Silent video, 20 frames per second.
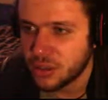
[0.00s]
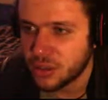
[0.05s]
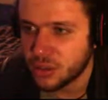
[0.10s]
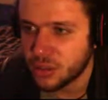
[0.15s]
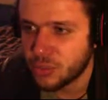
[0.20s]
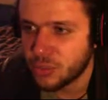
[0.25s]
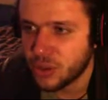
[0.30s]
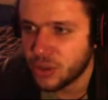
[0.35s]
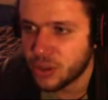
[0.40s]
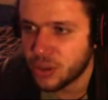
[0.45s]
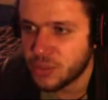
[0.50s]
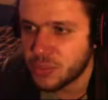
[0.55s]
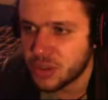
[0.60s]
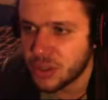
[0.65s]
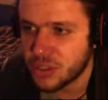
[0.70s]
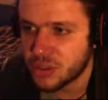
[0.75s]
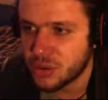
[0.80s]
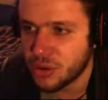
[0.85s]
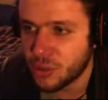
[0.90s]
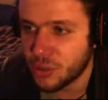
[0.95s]
To be honest, me
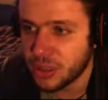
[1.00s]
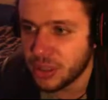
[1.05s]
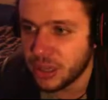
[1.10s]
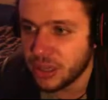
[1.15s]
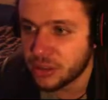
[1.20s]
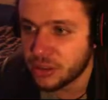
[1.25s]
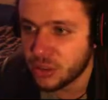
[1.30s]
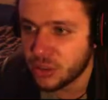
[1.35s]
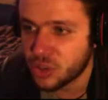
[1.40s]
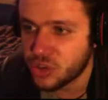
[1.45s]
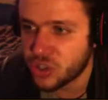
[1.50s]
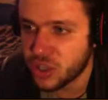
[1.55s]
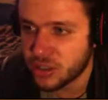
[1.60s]
as well, but I dodged